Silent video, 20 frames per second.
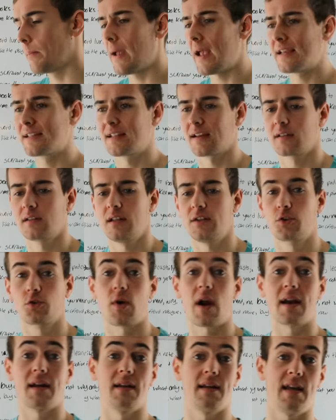basically
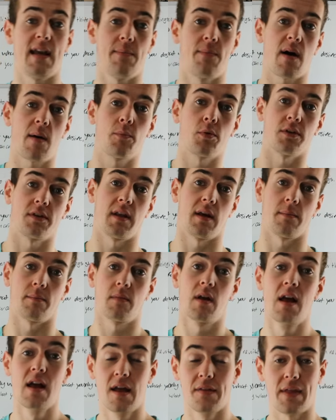trying to keep up with
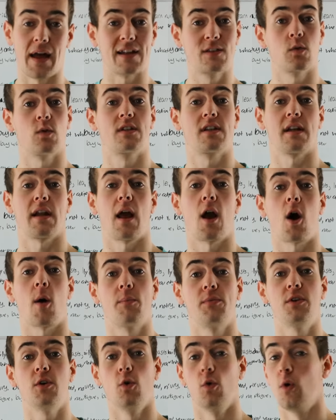them. That's what's going to
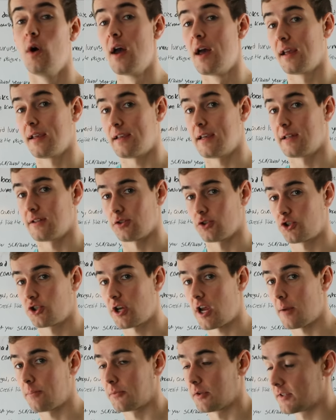help you get in
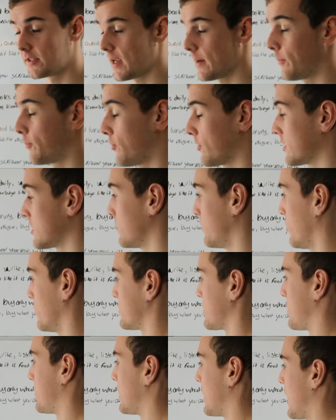shape. The same
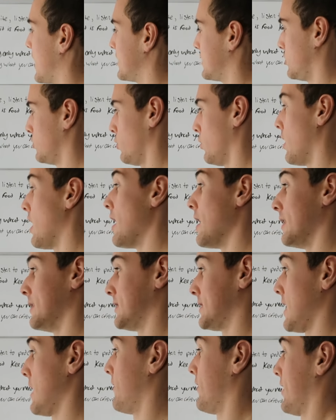principles apply to
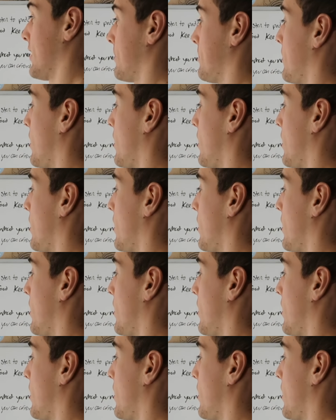saving